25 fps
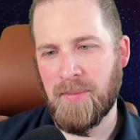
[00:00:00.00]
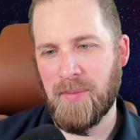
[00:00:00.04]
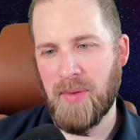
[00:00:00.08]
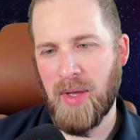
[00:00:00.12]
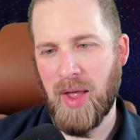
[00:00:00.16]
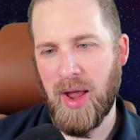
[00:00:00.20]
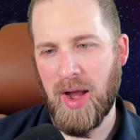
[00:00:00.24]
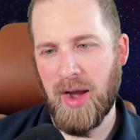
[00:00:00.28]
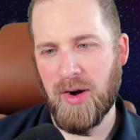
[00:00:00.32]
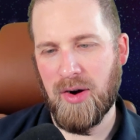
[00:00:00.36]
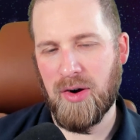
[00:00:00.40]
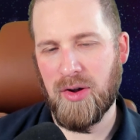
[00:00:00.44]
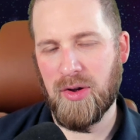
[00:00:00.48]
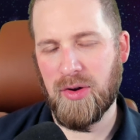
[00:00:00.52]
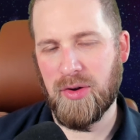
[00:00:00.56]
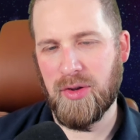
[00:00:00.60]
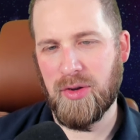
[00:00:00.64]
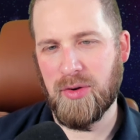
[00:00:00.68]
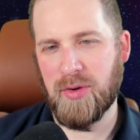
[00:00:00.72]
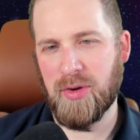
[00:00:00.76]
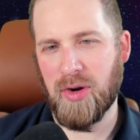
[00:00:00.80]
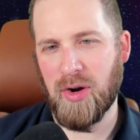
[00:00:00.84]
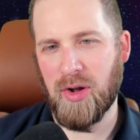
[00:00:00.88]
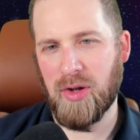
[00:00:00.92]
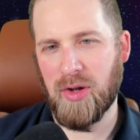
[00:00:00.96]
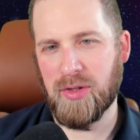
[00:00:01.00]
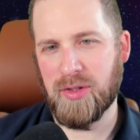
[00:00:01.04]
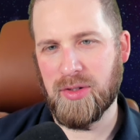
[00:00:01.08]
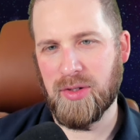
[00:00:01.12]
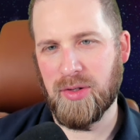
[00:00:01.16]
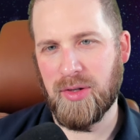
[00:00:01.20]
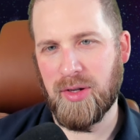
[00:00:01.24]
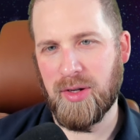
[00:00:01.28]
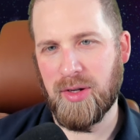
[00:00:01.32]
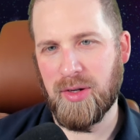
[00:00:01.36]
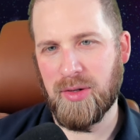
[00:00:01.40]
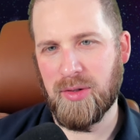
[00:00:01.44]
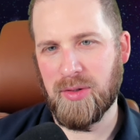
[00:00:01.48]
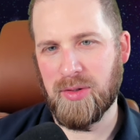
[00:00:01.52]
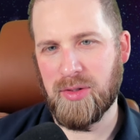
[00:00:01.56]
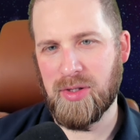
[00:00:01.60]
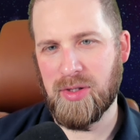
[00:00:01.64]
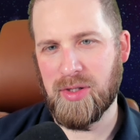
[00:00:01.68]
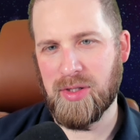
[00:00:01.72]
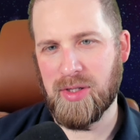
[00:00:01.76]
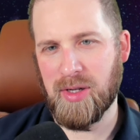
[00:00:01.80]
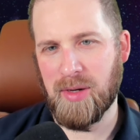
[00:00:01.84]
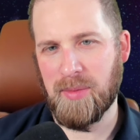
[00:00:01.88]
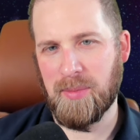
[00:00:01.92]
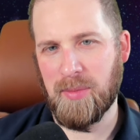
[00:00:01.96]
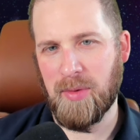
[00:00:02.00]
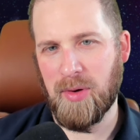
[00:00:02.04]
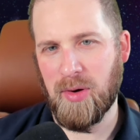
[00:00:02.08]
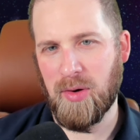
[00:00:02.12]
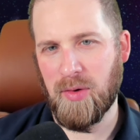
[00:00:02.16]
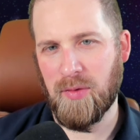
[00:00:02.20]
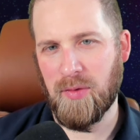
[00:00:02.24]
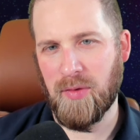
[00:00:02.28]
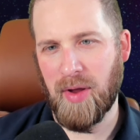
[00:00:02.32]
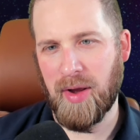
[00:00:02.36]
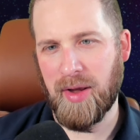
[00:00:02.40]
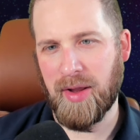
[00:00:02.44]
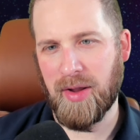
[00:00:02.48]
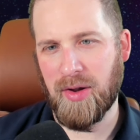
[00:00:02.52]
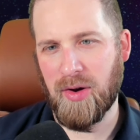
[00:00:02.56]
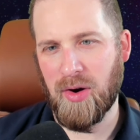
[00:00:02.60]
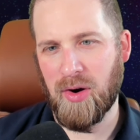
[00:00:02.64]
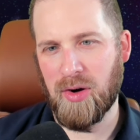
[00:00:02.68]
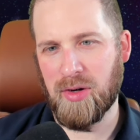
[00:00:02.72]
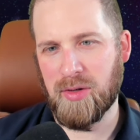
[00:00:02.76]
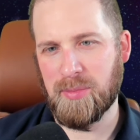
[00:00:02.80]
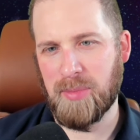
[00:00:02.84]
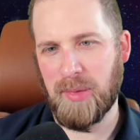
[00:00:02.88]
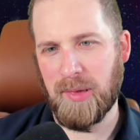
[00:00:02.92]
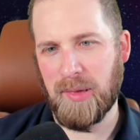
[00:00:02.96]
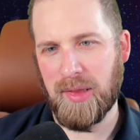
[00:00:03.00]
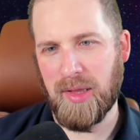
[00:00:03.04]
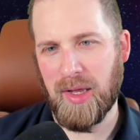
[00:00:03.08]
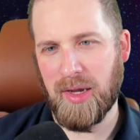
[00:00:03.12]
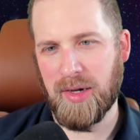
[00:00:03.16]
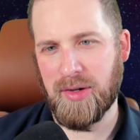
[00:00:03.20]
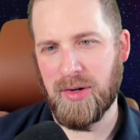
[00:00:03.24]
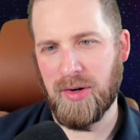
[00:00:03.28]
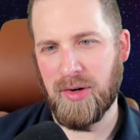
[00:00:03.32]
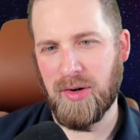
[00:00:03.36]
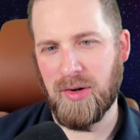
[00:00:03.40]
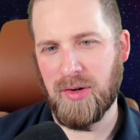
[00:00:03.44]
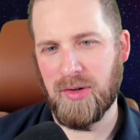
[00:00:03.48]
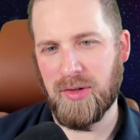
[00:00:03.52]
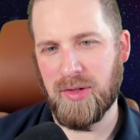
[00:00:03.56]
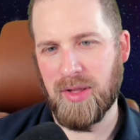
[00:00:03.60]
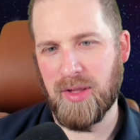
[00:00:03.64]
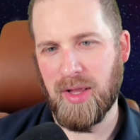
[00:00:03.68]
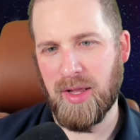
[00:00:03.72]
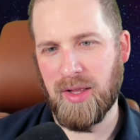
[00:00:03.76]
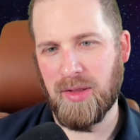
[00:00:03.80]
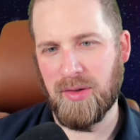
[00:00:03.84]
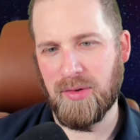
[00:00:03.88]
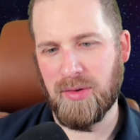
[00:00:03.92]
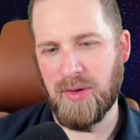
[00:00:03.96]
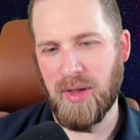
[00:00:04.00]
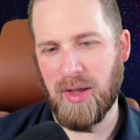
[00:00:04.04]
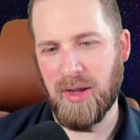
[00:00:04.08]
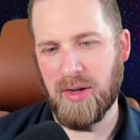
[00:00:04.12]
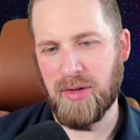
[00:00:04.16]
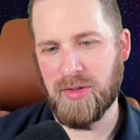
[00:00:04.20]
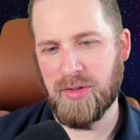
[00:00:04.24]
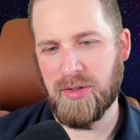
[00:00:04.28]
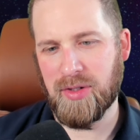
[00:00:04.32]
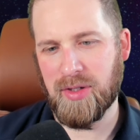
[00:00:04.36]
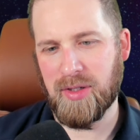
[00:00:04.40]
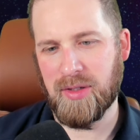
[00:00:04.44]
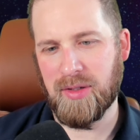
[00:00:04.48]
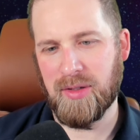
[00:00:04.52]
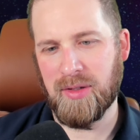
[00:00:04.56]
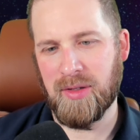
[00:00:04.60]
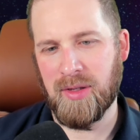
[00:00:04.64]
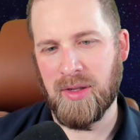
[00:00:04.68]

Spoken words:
Arrow you could also use. She's going to move any cards played that turn to that location.